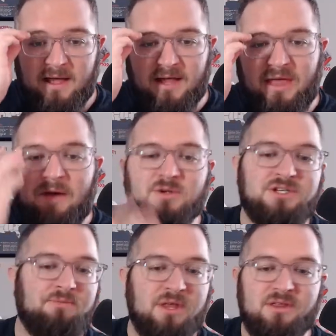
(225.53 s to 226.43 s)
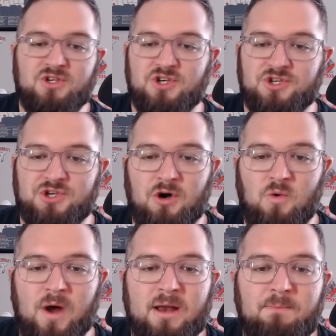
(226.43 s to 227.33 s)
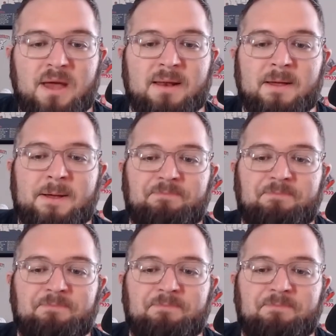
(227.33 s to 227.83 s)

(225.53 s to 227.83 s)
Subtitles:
And that was something that you saw quite a bit.